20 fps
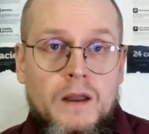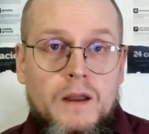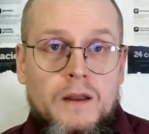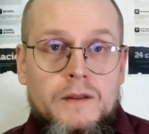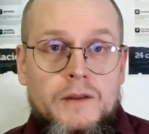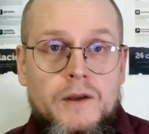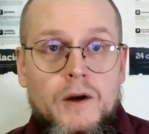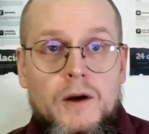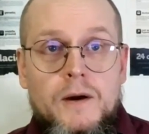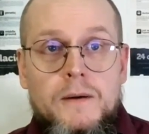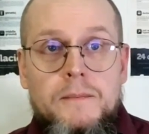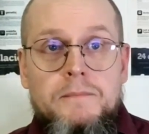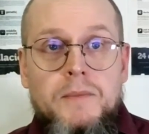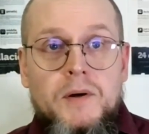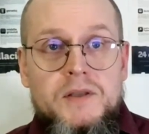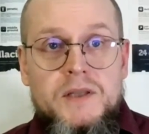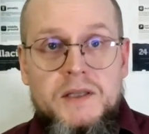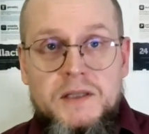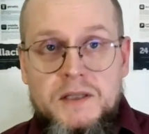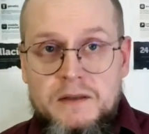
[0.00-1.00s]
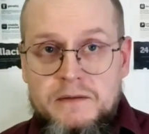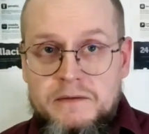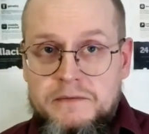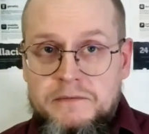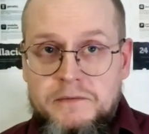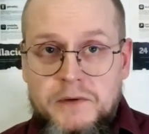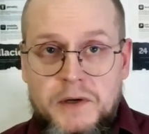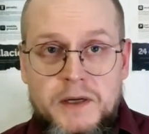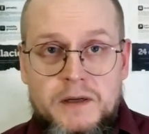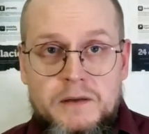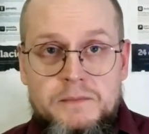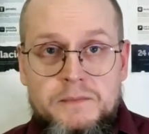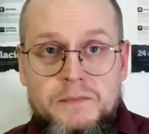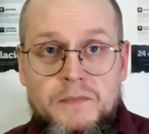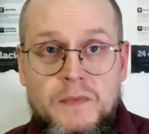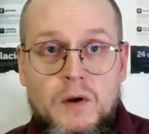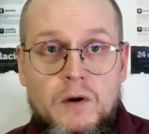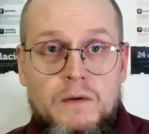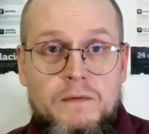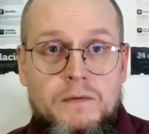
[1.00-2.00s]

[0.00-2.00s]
The positive freedom of